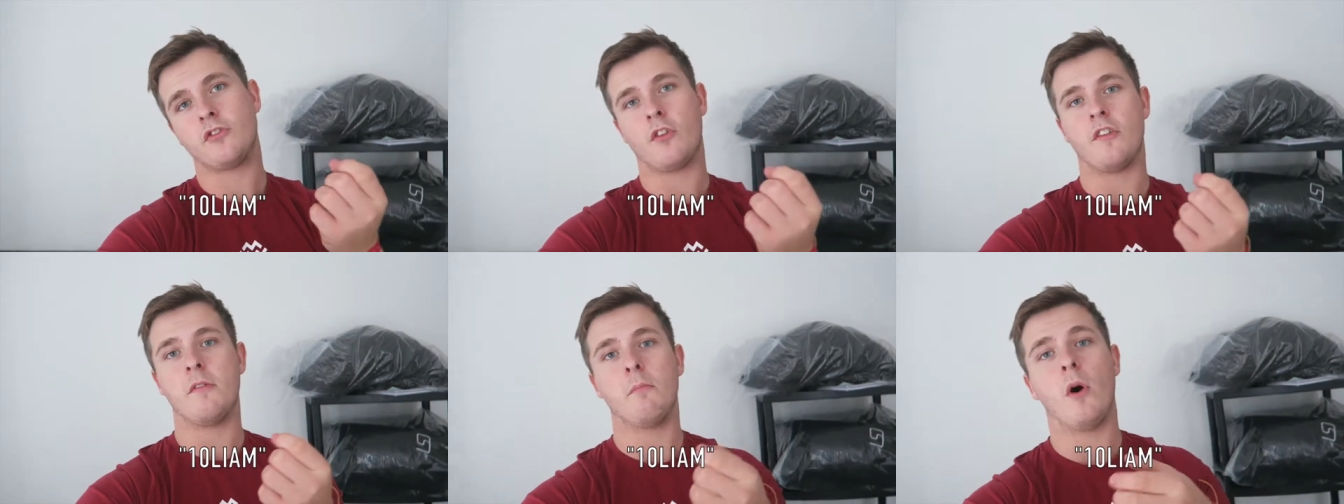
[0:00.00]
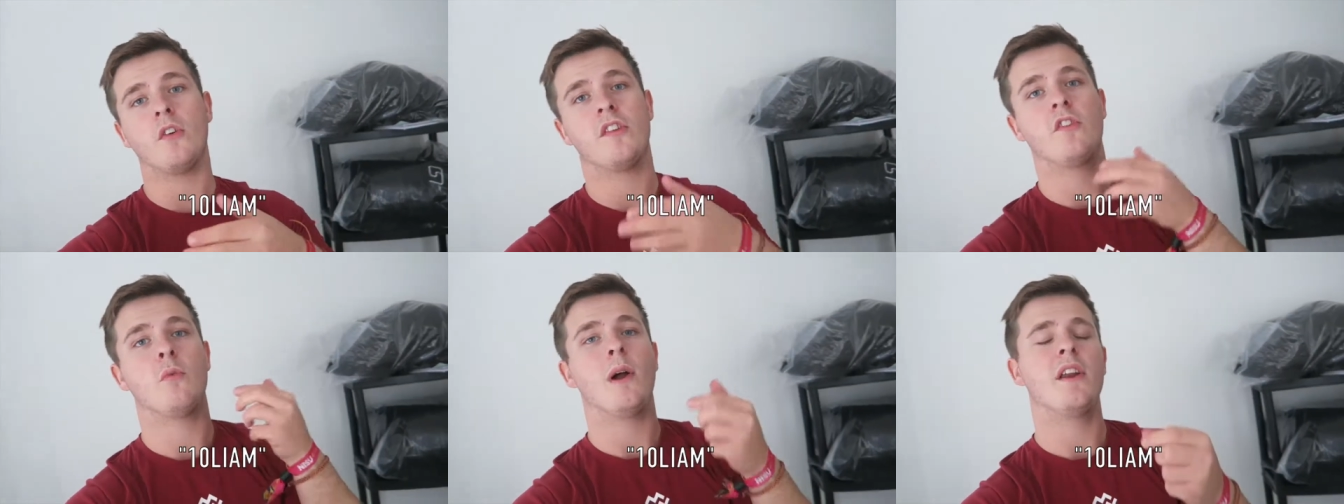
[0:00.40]
the description
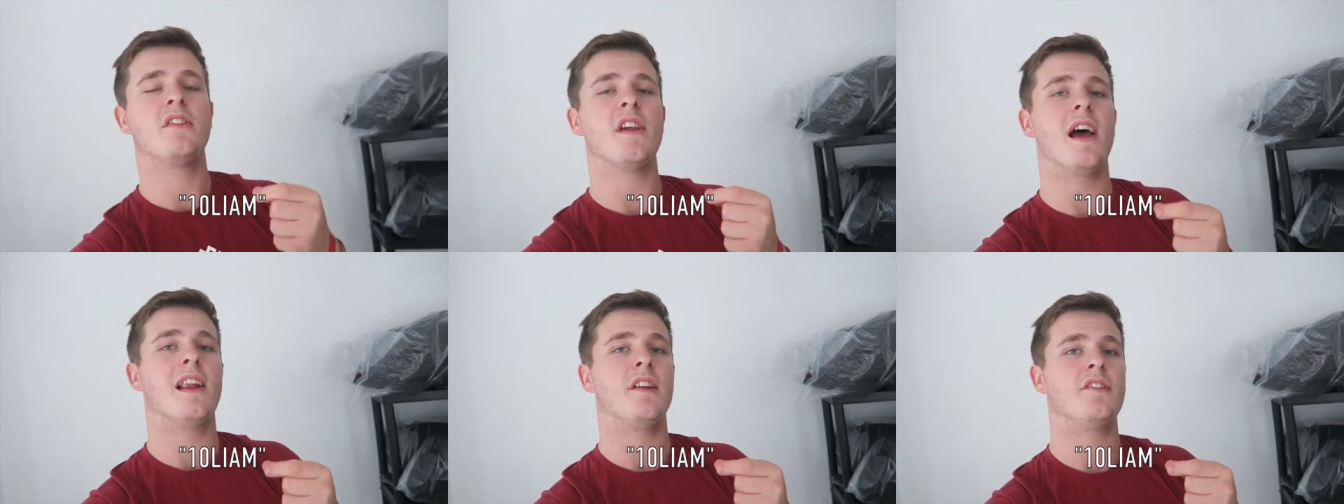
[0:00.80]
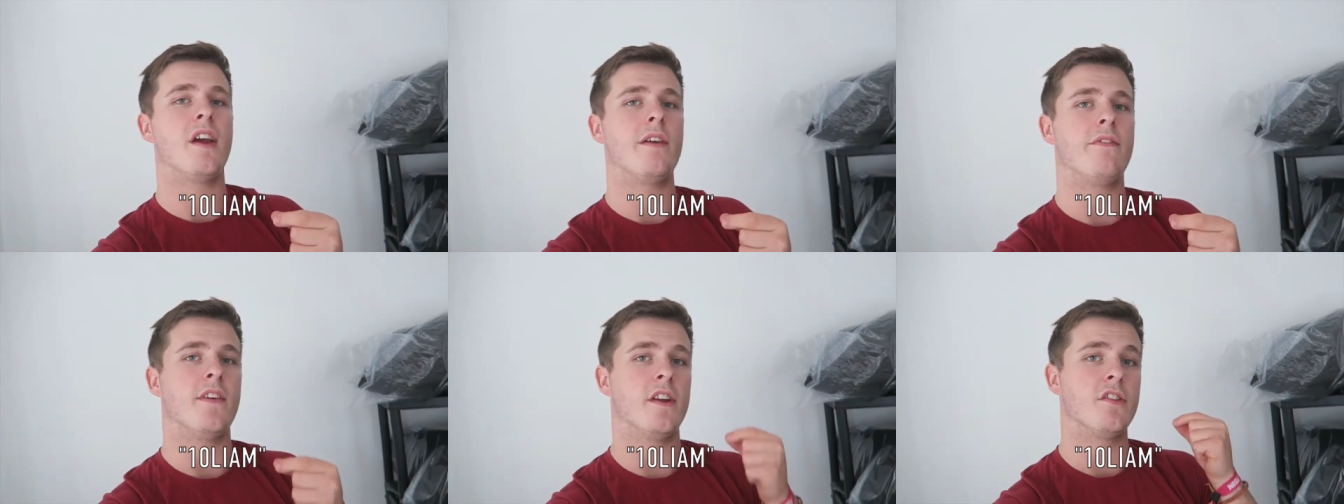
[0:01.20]
box, as well as the L S
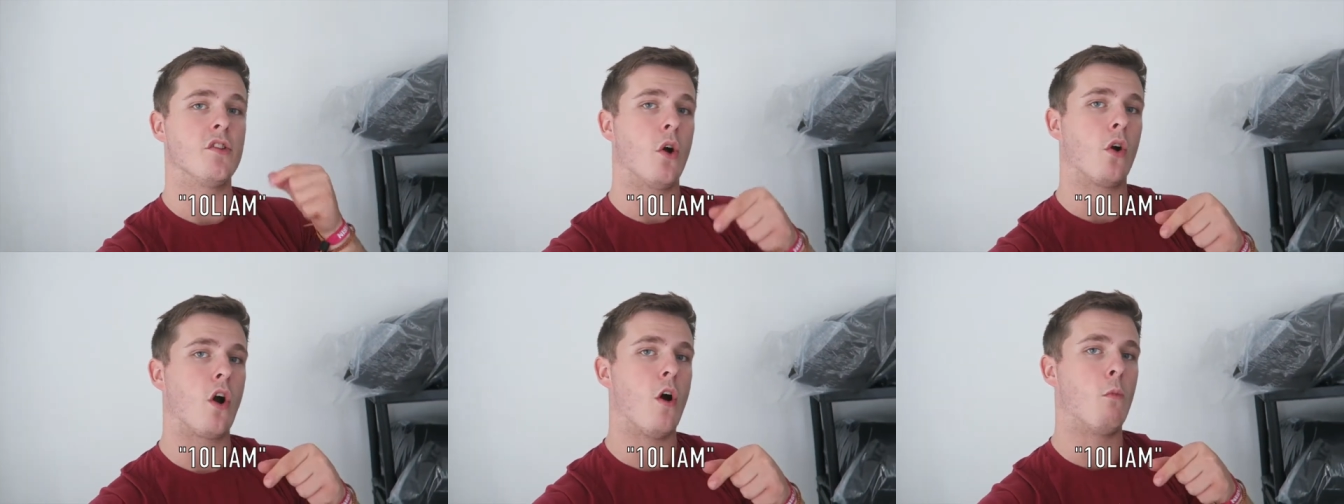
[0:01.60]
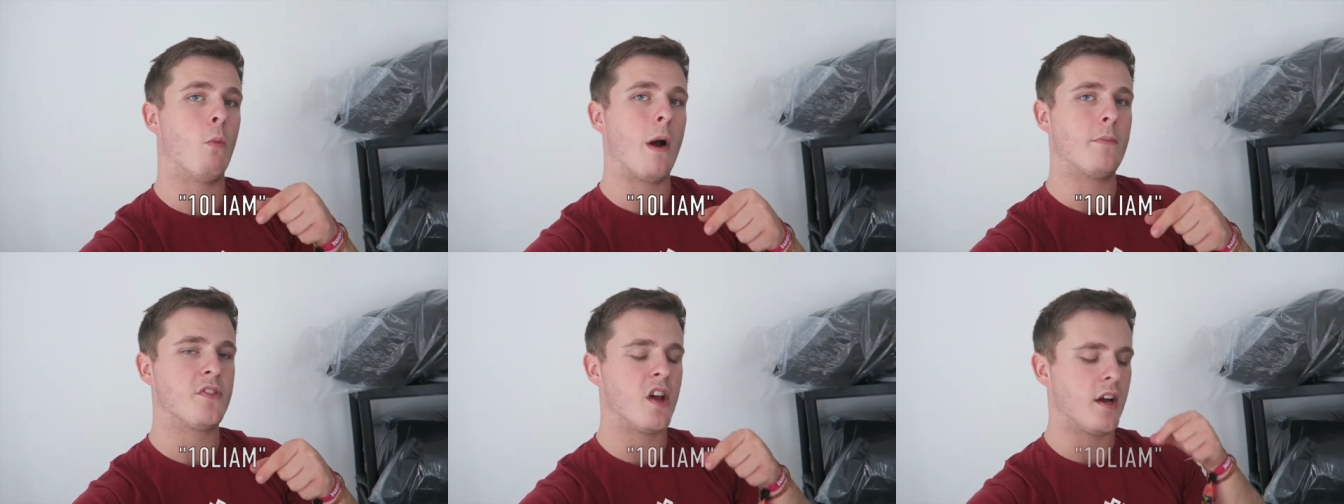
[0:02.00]
J fitness dot com
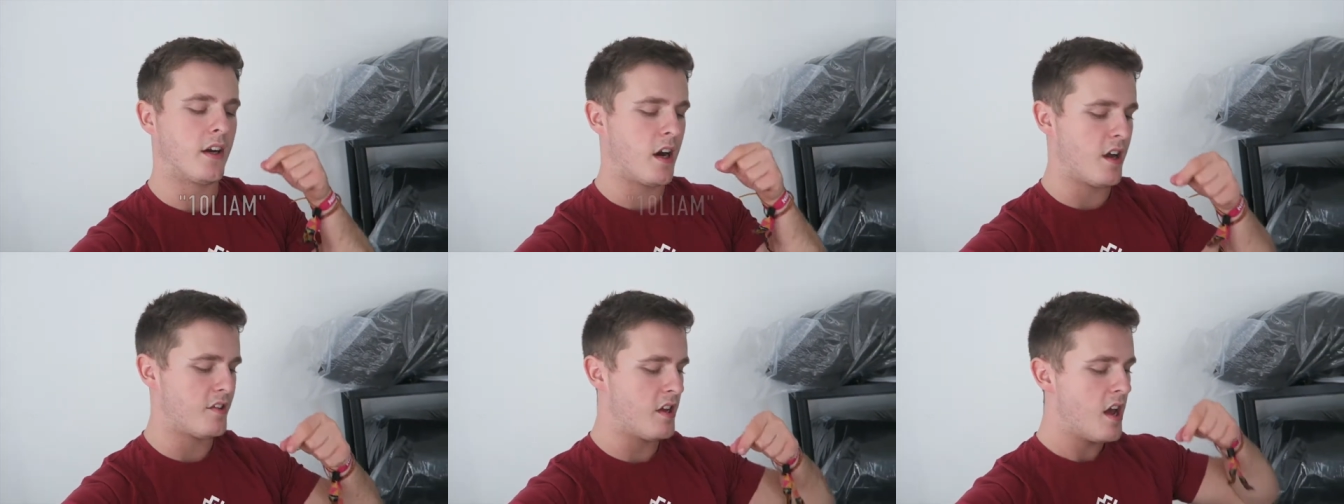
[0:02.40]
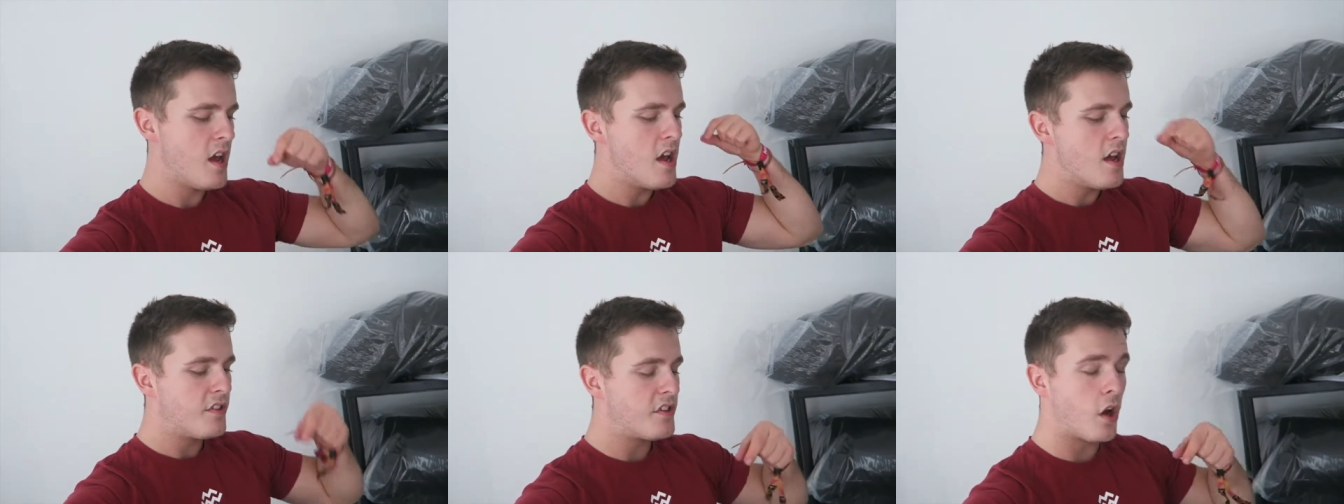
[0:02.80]
website guys,
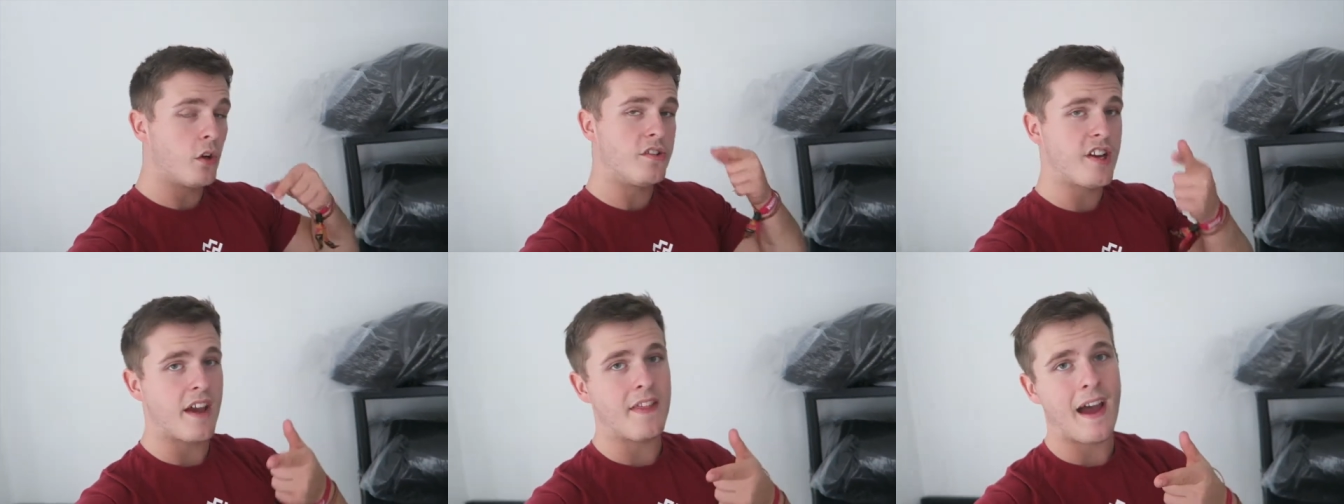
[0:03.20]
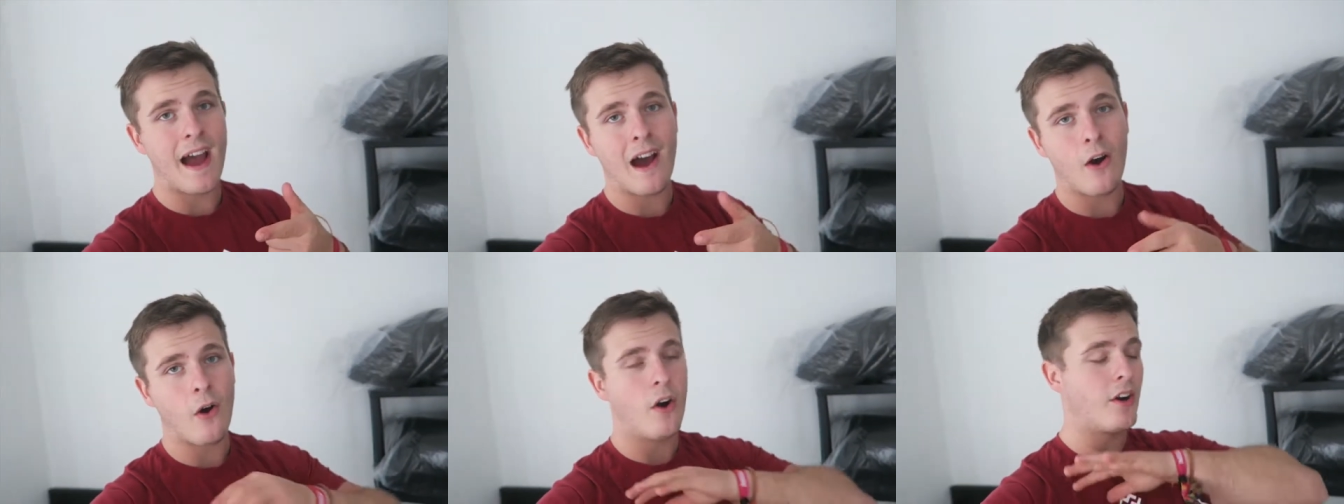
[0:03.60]
so check that
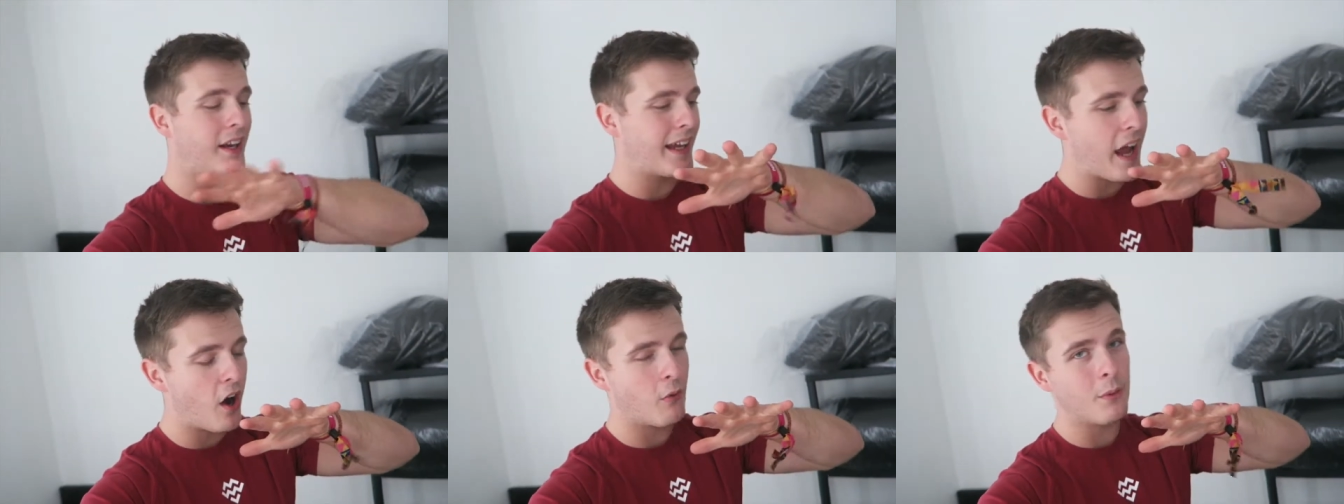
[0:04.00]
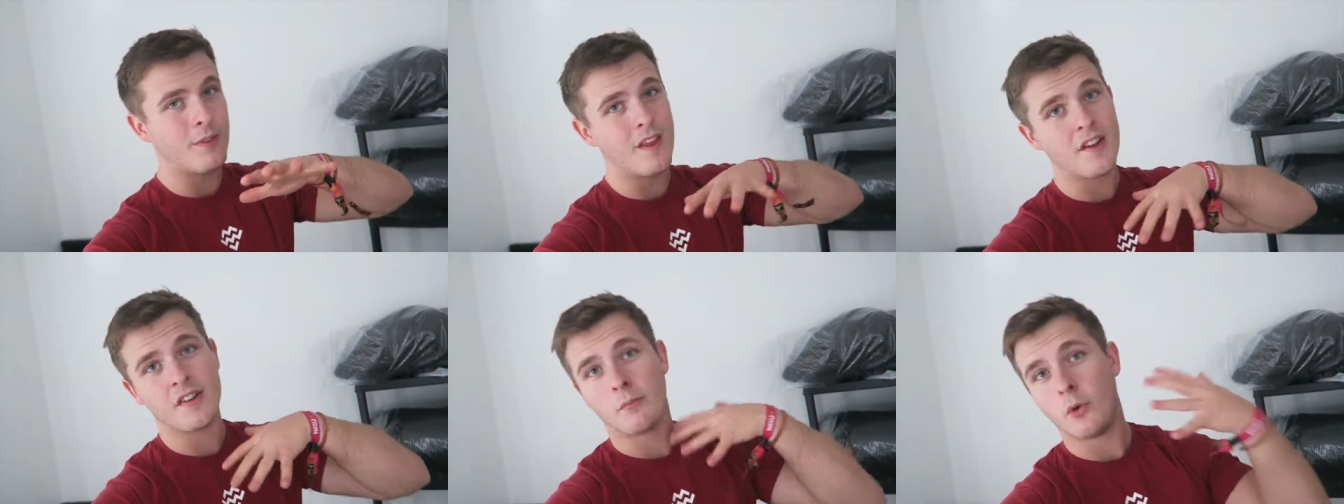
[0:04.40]
out. I'm gonna get on with this.